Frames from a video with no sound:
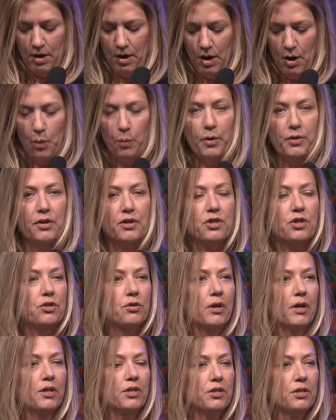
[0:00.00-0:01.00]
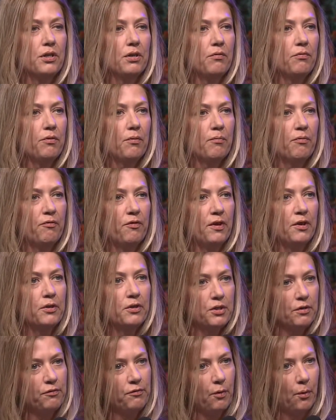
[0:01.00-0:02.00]
With instruction from field
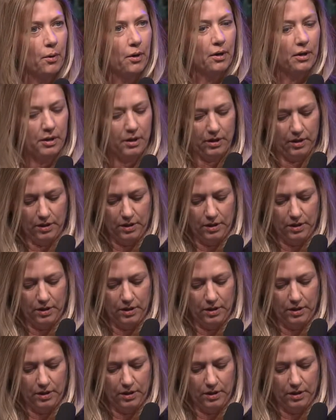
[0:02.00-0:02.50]
to fork,